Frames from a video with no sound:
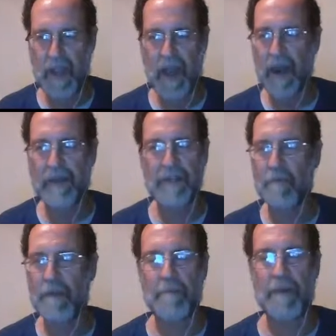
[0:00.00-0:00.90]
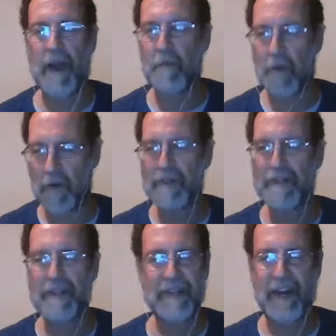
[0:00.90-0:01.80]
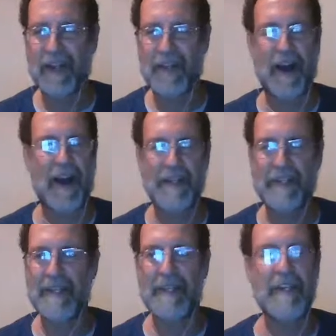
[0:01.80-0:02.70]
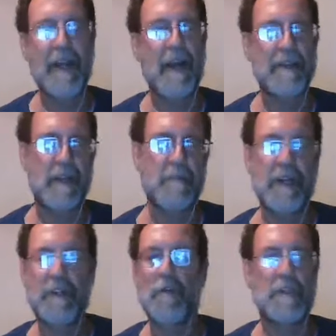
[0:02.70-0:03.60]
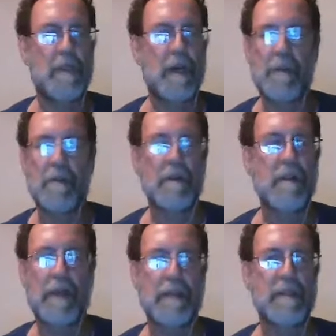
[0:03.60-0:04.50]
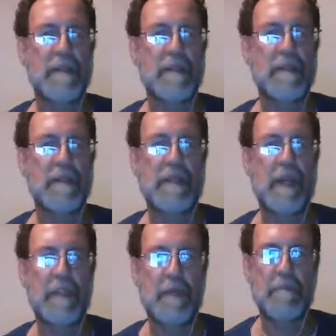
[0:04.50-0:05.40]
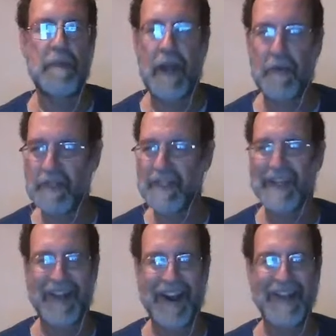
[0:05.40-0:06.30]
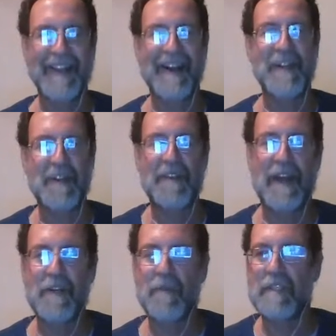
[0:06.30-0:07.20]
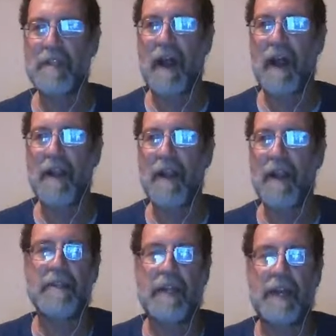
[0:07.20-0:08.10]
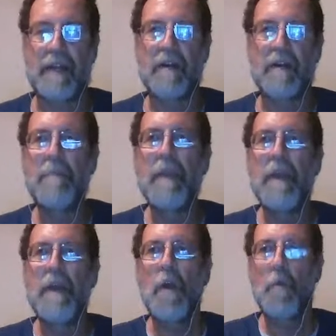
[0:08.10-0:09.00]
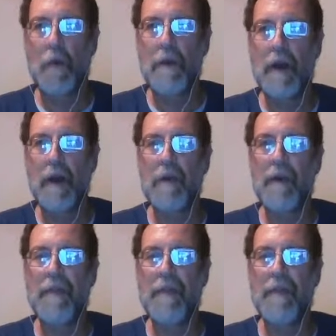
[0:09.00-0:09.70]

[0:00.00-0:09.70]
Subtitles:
And I just remember I wrote a line. I said, this guy's going to make George W. look like a statesman. That was the line. And then I turned that into a sonnet a few days later, wrote another.